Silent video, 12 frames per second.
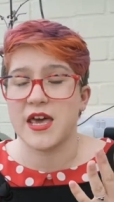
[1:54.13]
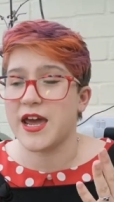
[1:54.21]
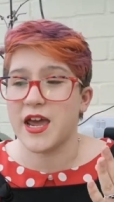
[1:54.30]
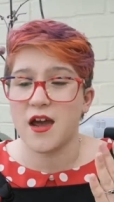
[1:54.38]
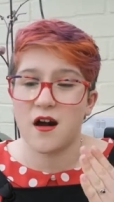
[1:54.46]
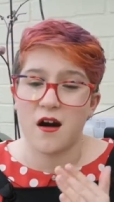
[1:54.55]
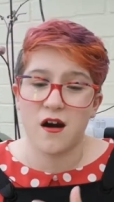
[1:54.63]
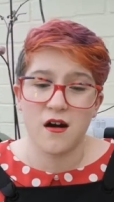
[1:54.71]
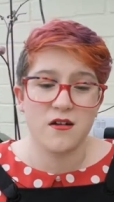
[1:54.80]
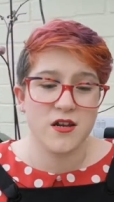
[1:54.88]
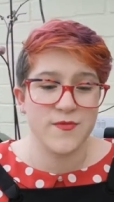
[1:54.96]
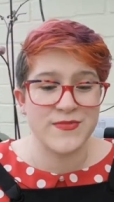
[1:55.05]
They
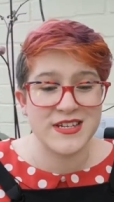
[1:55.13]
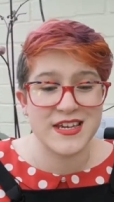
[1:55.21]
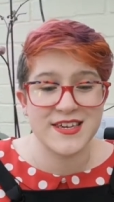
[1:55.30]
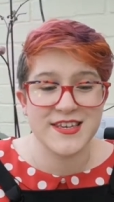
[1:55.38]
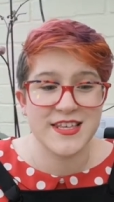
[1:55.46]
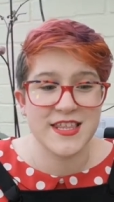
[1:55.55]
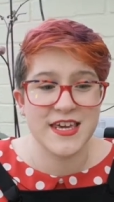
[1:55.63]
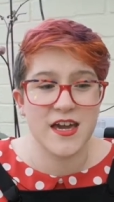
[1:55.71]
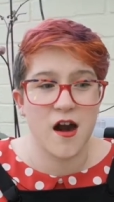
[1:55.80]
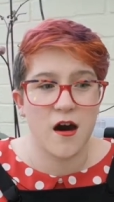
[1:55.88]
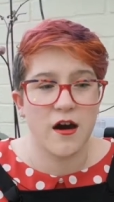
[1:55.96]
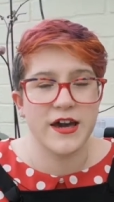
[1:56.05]
aren't a
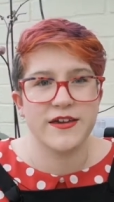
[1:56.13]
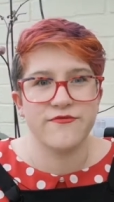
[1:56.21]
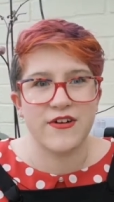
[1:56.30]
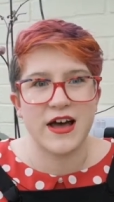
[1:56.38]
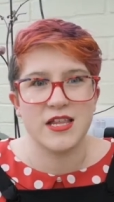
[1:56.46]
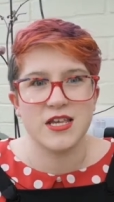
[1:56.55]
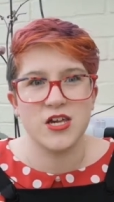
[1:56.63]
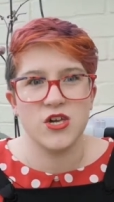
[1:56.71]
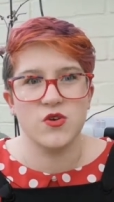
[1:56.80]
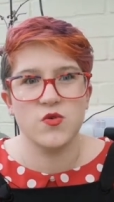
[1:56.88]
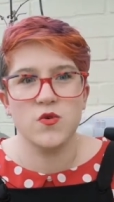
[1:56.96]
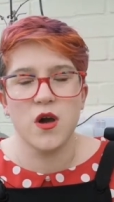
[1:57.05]
particularly high
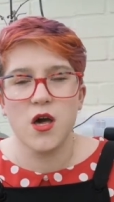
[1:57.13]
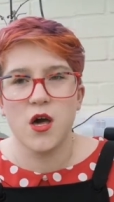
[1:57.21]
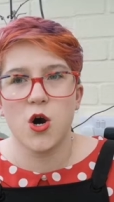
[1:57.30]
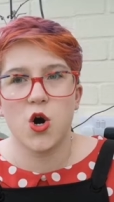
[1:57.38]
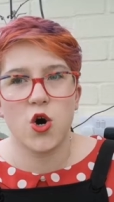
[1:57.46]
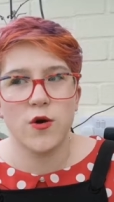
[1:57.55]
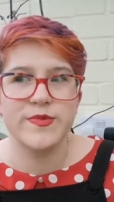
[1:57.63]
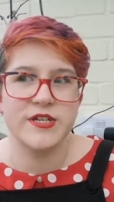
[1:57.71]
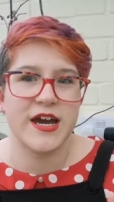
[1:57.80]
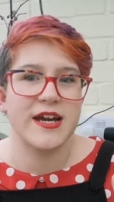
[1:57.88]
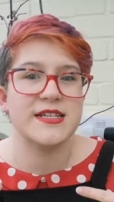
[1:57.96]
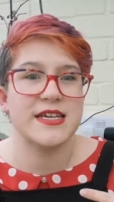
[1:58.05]
value
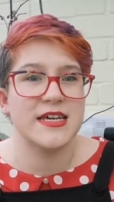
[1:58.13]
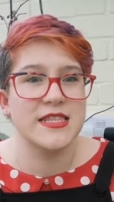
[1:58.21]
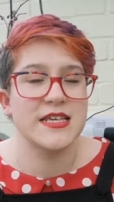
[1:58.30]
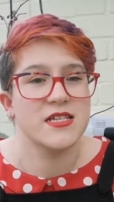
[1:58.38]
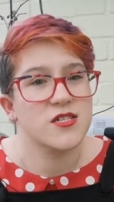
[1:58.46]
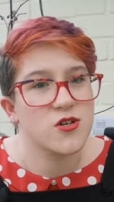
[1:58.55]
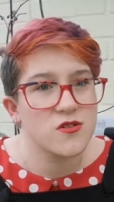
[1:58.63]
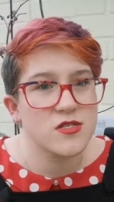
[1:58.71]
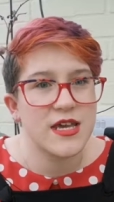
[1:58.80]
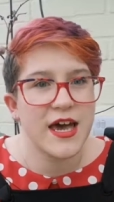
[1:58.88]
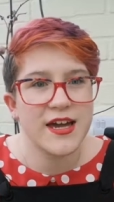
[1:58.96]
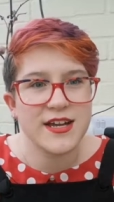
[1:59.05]
object in this
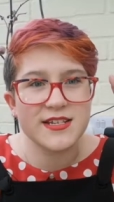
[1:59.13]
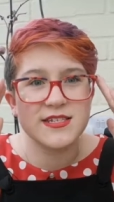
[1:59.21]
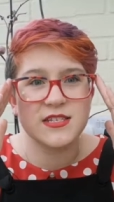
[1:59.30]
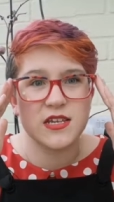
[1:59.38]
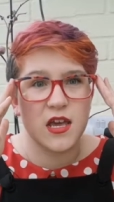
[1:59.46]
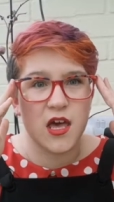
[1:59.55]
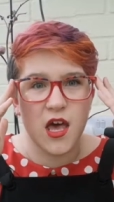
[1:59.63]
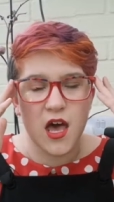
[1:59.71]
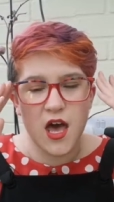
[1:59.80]
context.